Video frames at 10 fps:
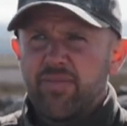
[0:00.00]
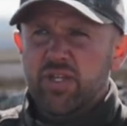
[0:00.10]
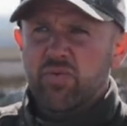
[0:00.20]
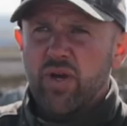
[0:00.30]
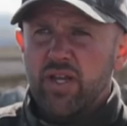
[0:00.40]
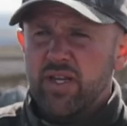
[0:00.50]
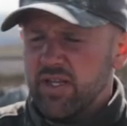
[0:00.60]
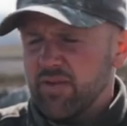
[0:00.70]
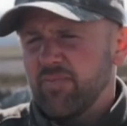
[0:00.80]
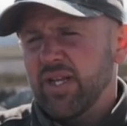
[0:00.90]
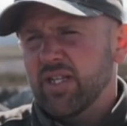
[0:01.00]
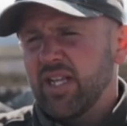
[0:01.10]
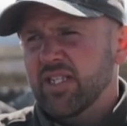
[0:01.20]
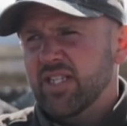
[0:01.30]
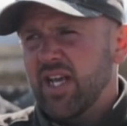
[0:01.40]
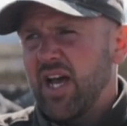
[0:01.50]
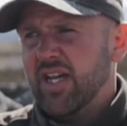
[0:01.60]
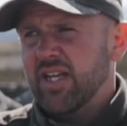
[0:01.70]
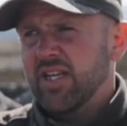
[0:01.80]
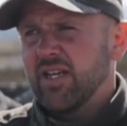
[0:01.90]
This is where the beetle tends to
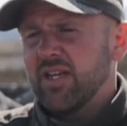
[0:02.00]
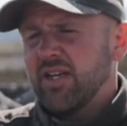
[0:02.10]
target.